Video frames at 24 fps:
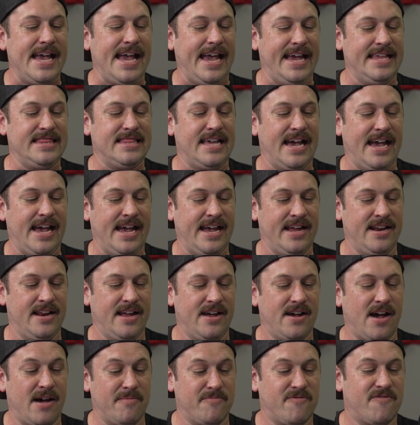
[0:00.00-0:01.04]
And then
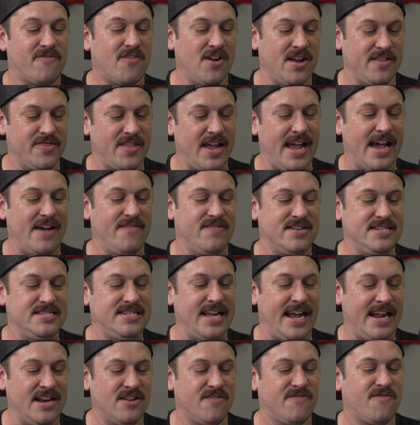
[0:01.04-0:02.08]
up front, they have a
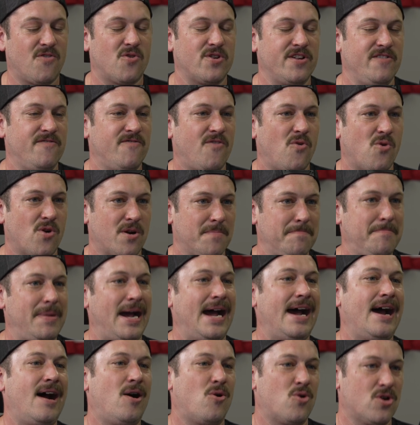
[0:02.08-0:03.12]
Dana 44
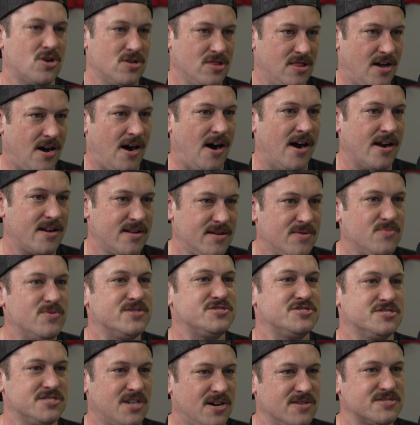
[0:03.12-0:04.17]
Power Lock,
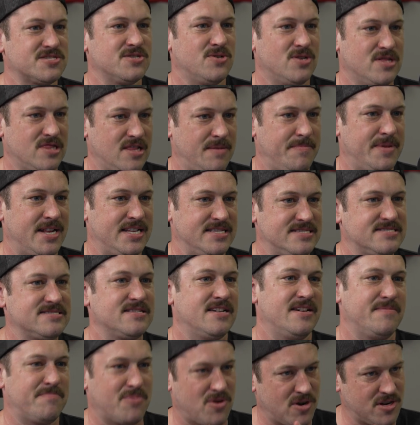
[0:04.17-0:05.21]
which is also a limited
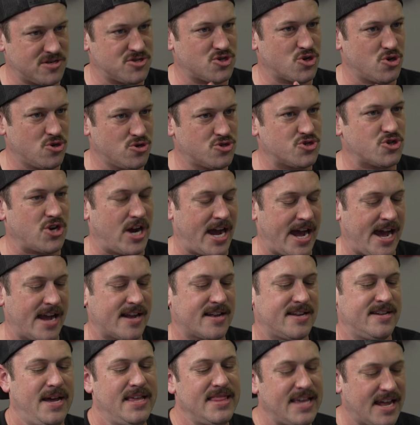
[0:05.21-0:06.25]
slip or a true
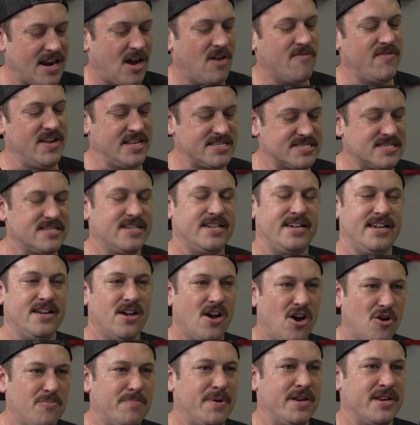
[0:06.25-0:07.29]
track. And then obviously
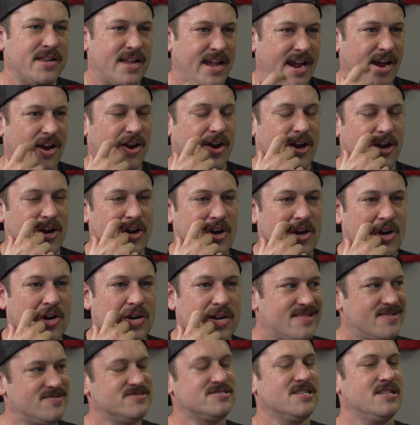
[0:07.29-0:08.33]
open carrier.
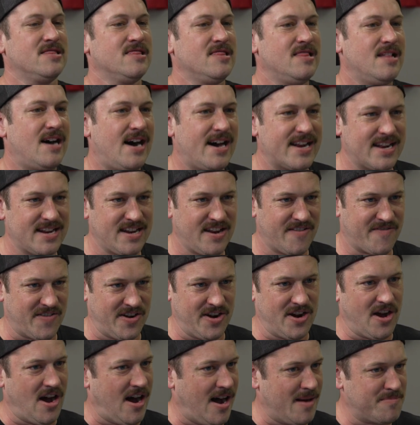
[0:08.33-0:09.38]
There's a lot of
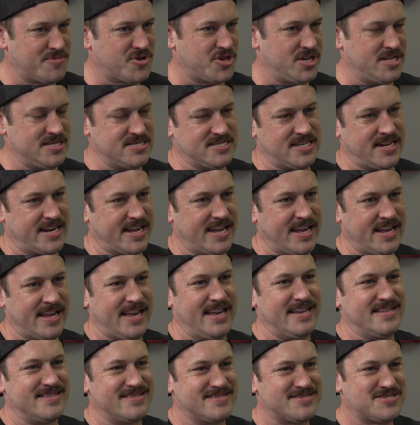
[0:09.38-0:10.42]
different options and it can
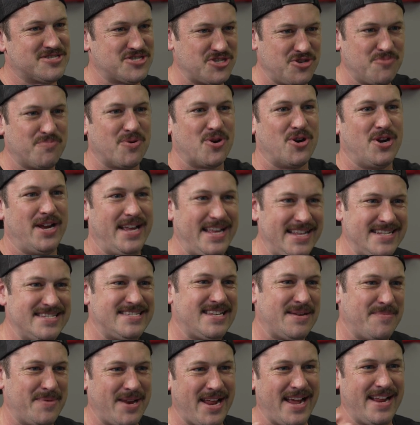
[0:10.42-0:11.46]
get super
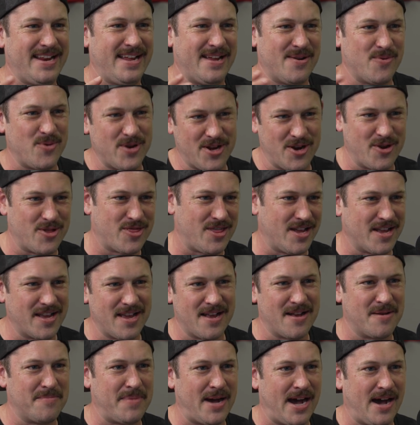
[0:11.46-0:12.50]
intimidating when you're
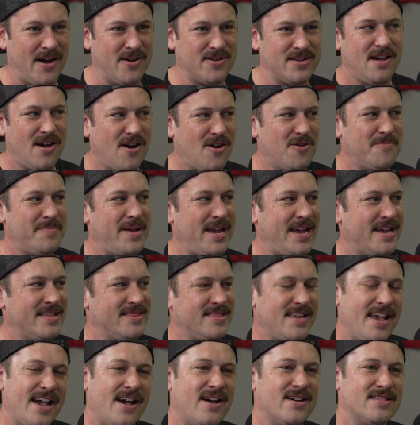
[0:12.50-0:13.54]
thinking about, oh
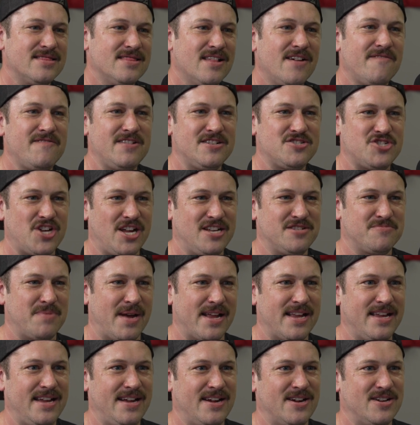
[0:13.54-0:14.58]
man, yeah, I'd love to change
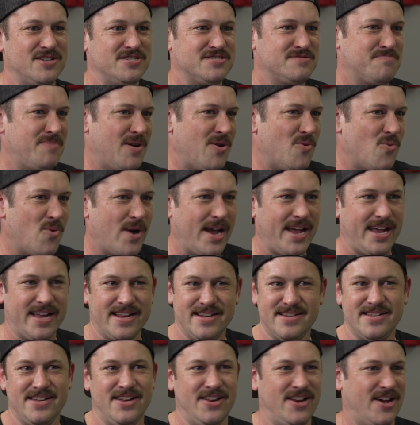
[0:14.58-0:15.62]
my gears, but wait,
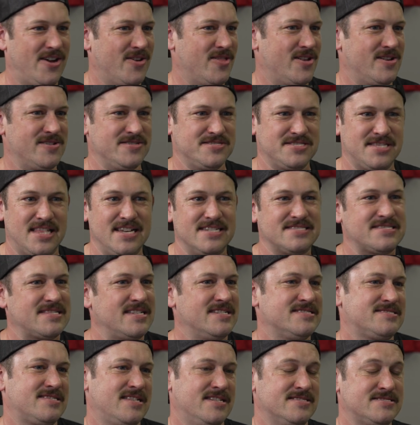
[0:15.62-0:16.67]
there's this.
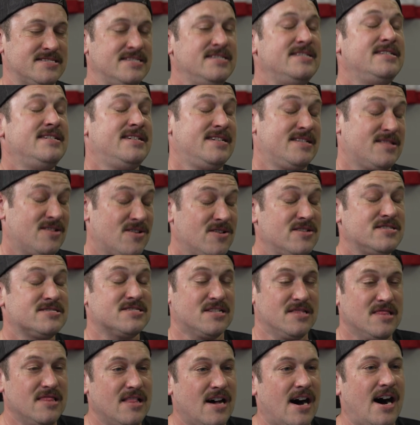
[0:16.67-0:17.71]
There is
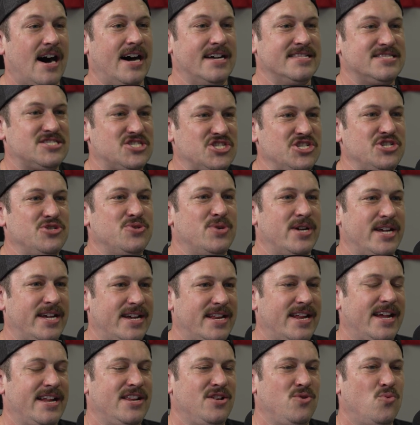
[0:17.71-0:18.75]
a lot to
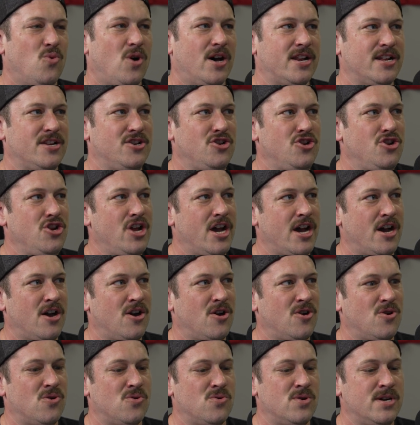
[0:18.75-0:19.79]
it and you want to
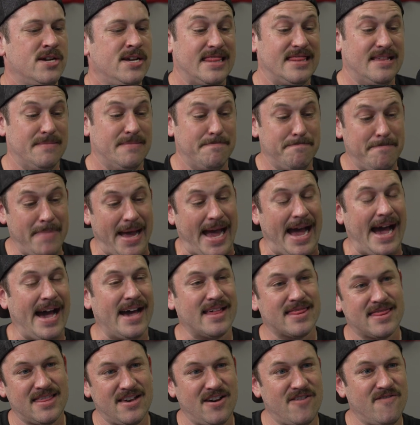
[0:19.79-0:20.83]
know the
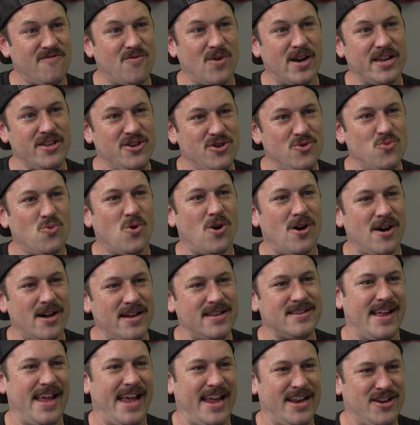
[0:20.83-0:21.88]
math of what you
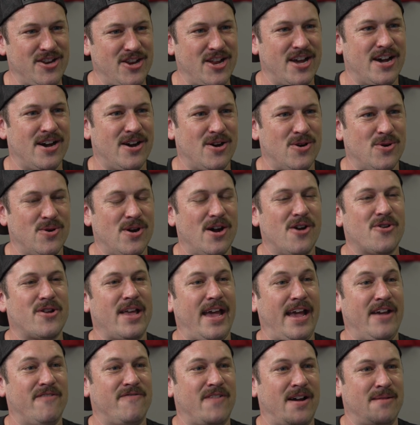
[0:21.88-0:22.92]
want and know,
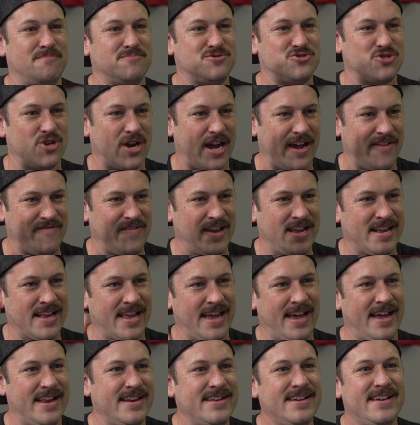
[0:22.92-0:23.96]
okay, if I'm driving
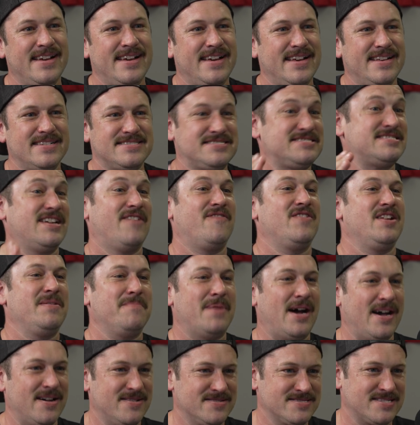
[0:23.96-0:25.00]
at 70
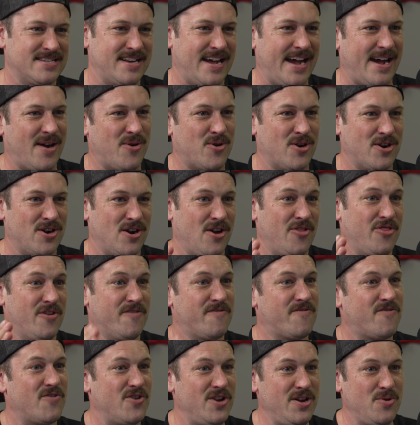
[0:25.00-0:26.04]
miles an hour on the
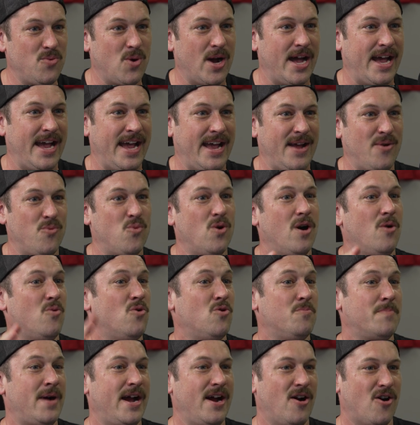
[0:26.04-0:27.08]
freeway, what
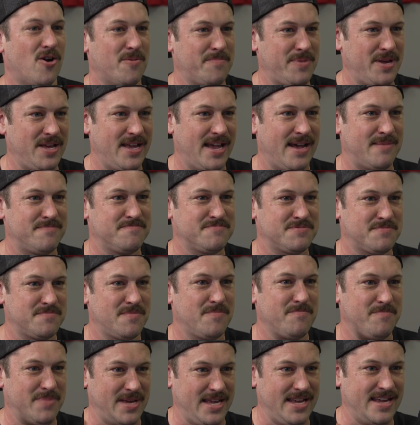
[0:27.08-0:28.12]
will my RPM
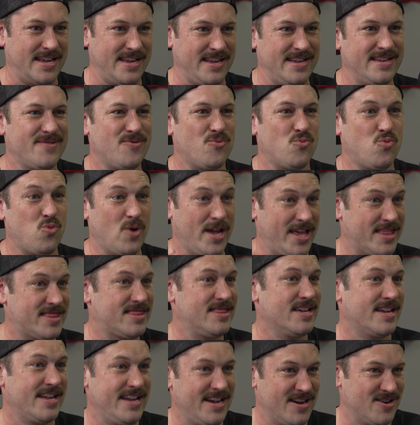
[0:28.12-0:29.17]
be with
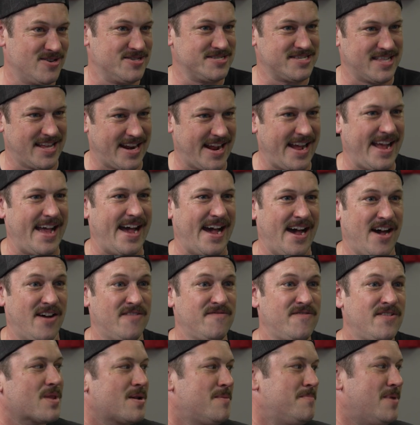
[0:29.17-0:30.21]
the gears that I have?